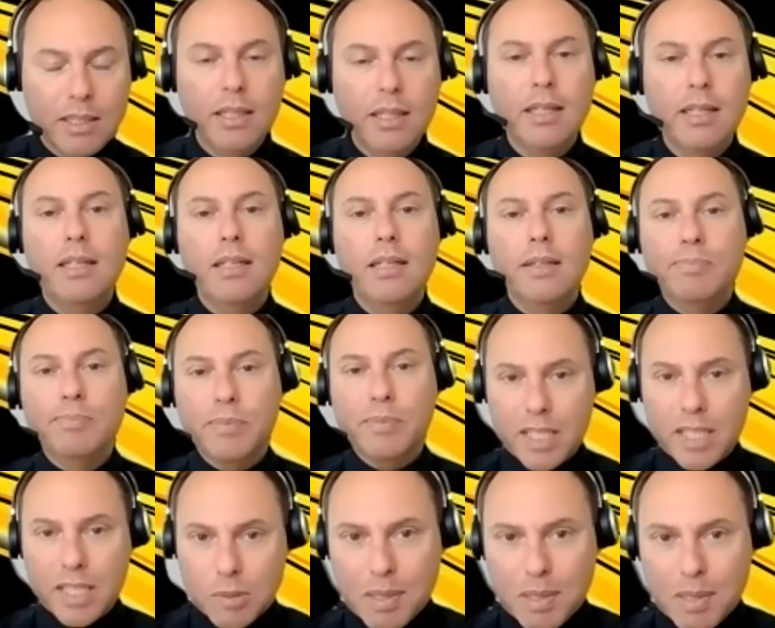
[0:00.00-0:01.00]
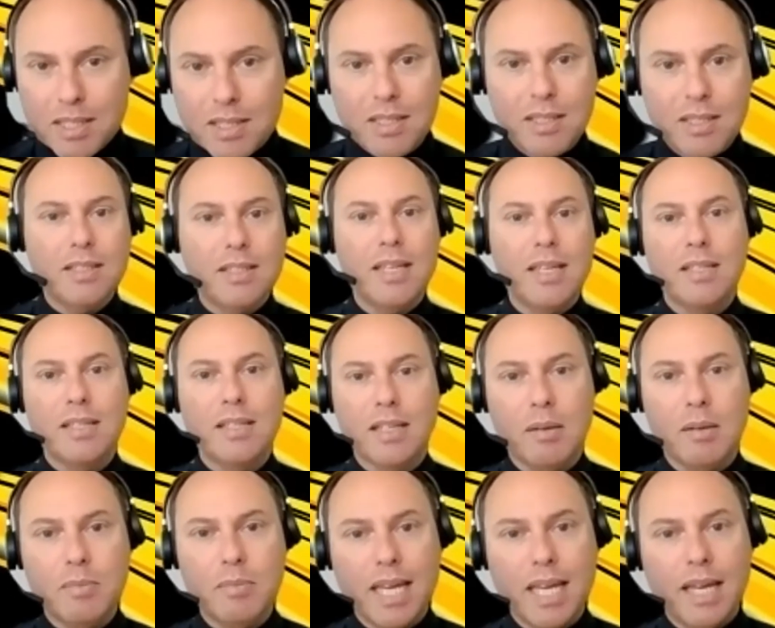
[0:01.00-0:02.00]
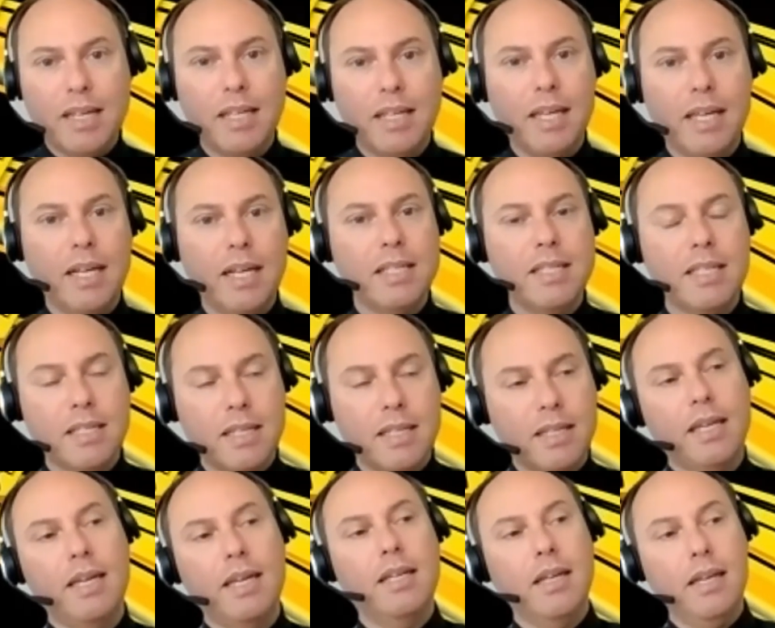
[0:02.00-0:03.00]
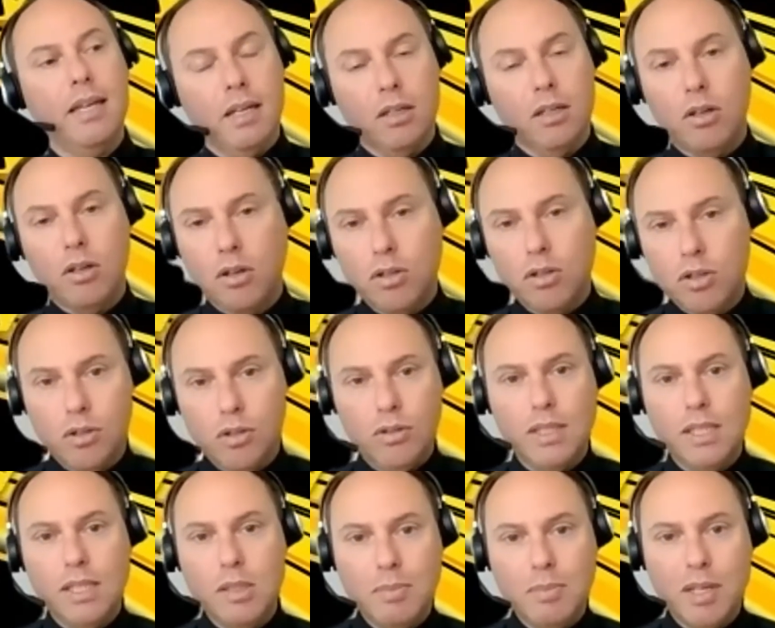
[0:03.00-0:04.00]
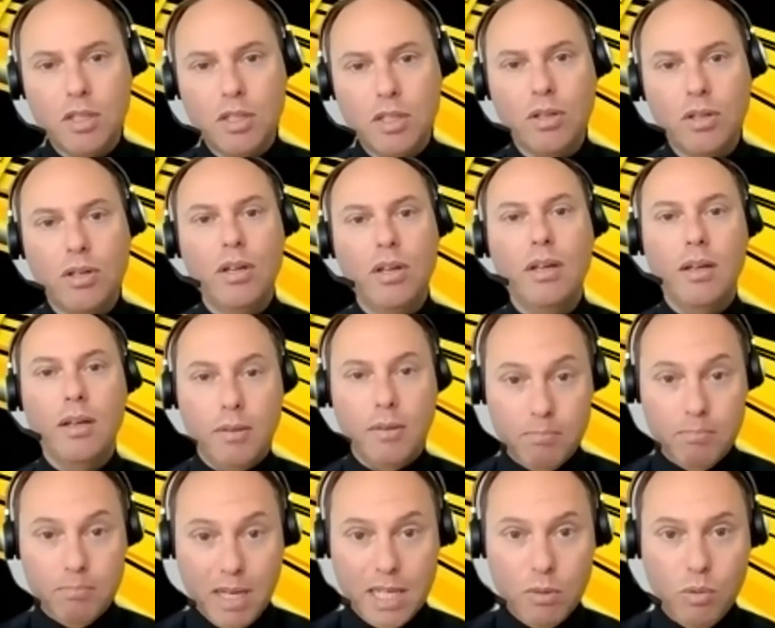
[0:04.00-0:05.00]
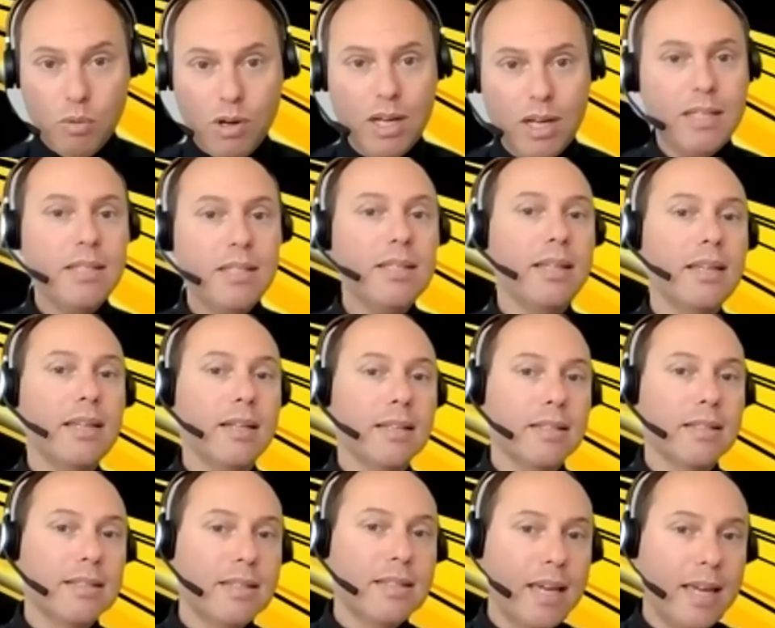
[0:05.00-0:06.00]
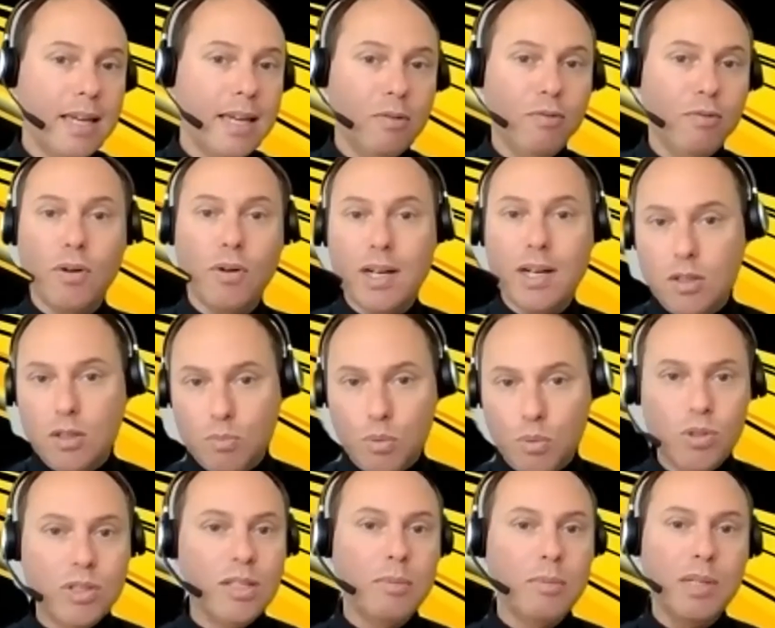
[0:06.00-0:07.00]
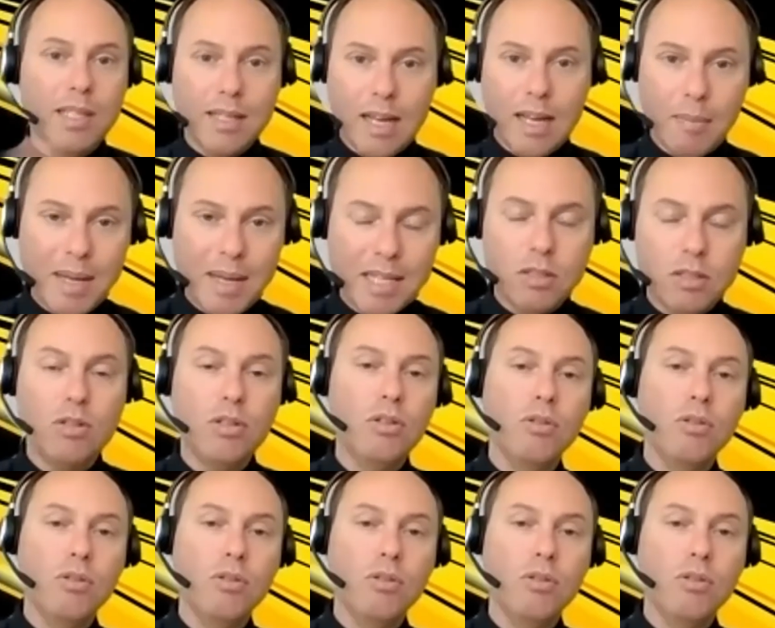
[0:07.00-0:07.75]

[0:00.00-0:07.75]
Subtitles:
something, the asbestos assessor comes out again and says, okay, it'll cost you this much money wise. It'll take for us to book somebody to come out to